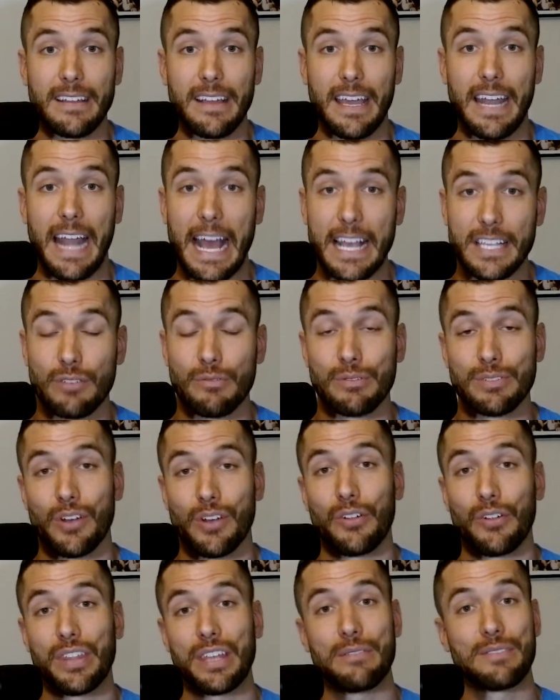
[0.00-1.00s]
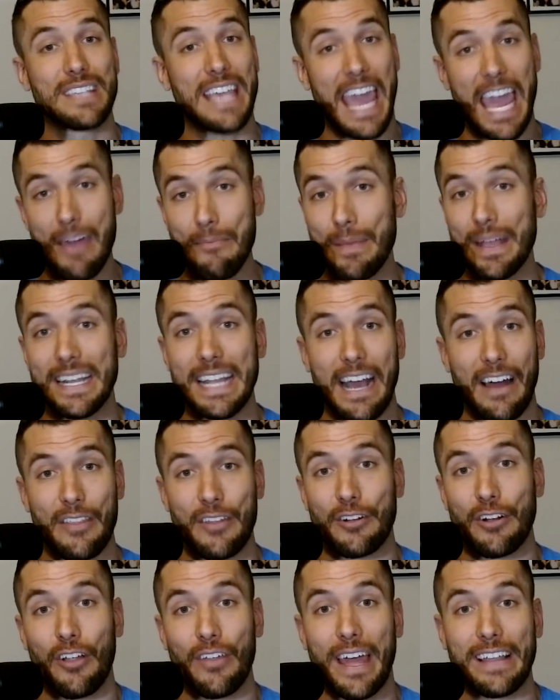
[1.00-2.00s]
And as a result, he was camping down
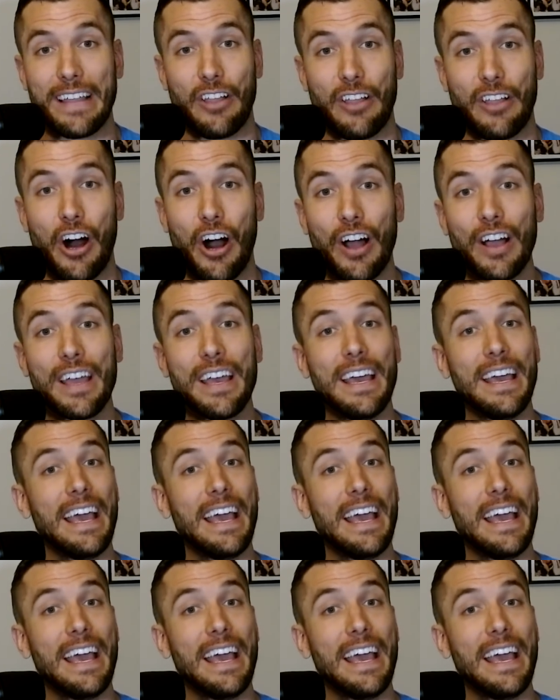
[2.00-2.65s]
there all night long.